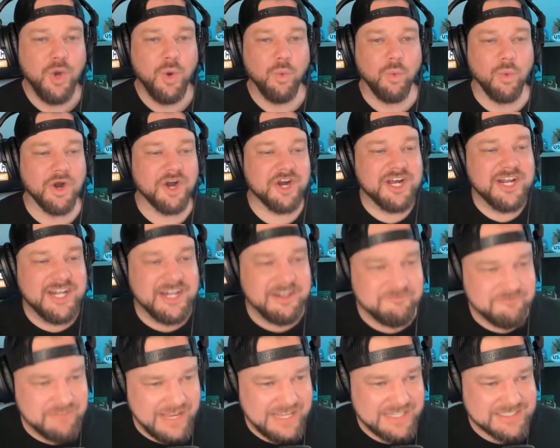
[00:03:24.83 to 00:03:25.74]
We're going
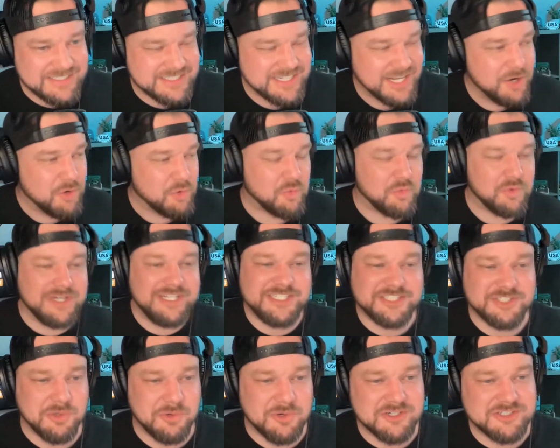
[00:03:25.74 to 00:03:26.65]
to invest
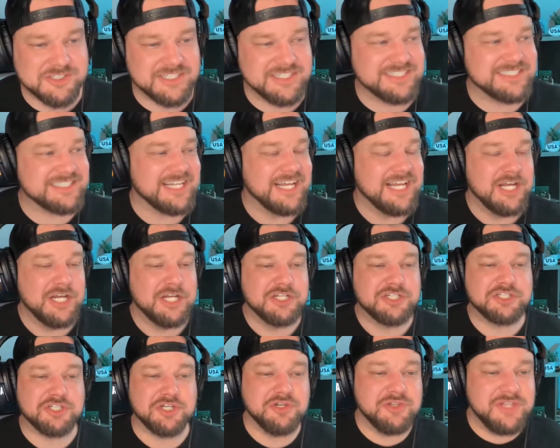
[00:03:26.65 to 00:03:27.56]
resources
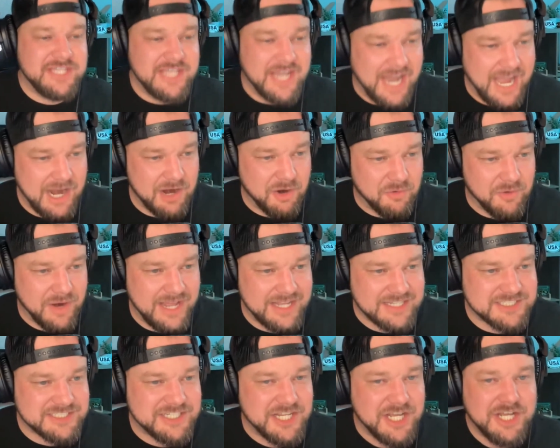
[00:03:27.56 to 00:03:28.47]
to the
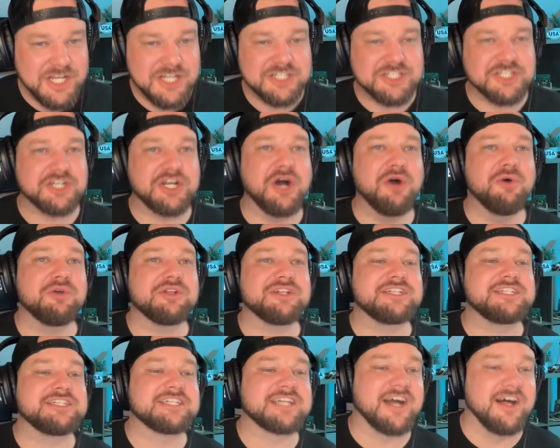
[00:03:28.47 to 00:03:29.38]
IRS to go
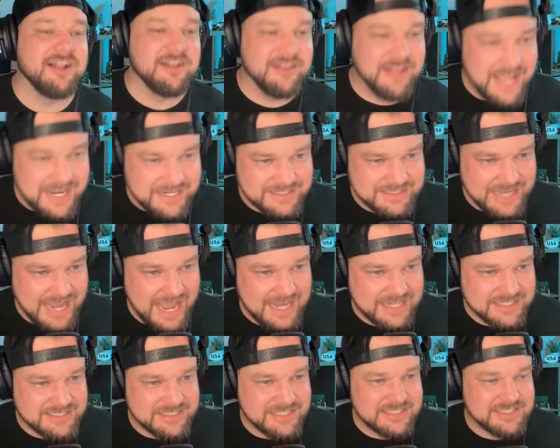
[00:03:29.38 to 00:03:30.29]
collect
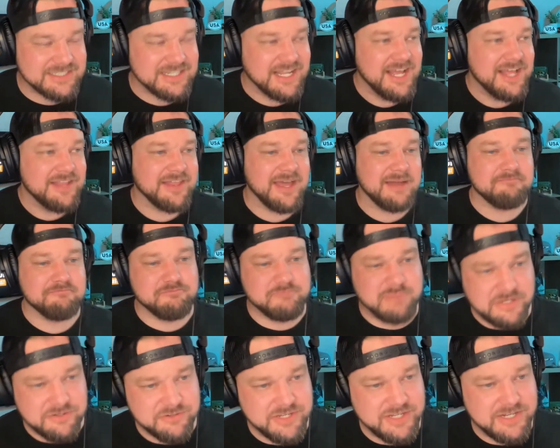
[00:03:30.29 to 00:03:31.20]
taxes that
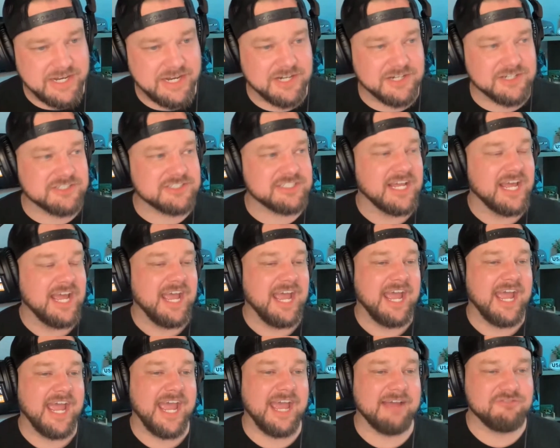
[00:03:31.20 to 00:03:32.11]
billionaires
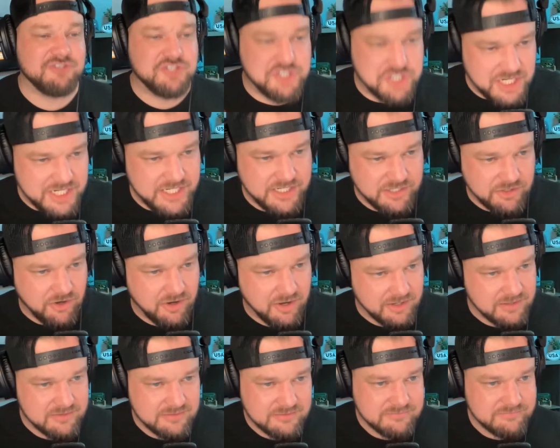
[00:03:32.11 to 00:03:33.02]
have cheated
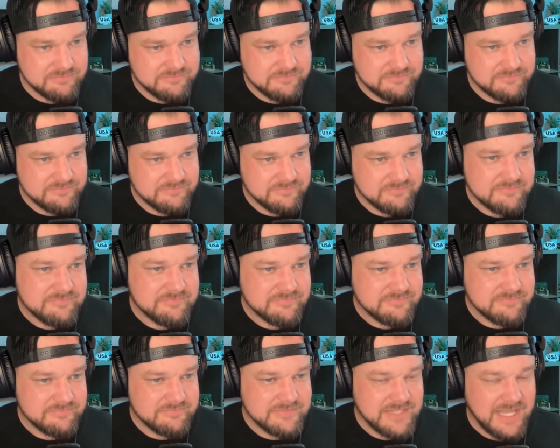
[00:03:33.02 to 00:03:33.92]
on.
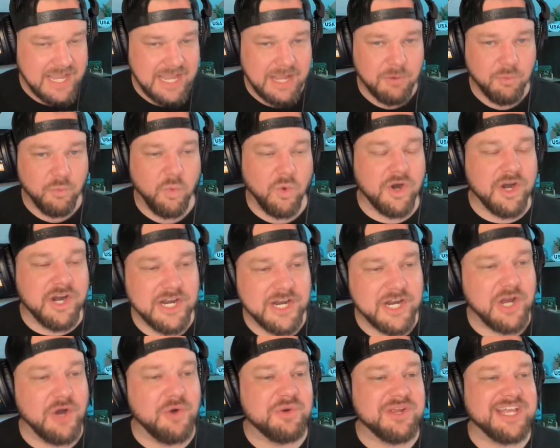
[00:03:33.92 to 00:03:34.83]
And we're going
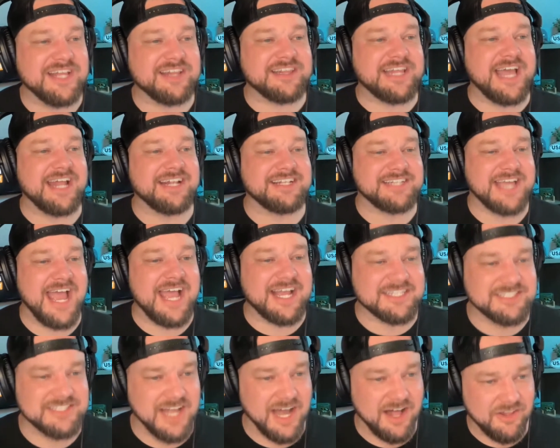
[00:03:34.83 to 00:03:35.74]
to go get that
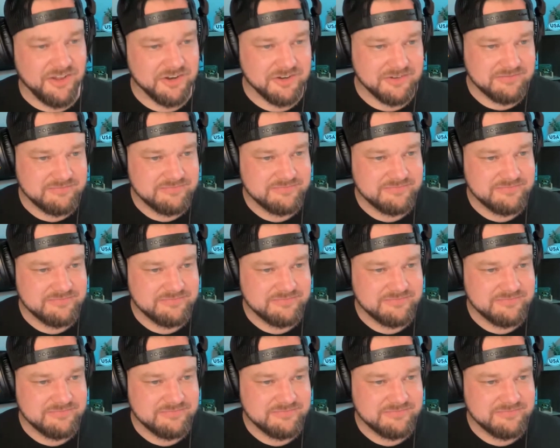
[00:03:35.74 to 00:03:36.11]
tax dollar.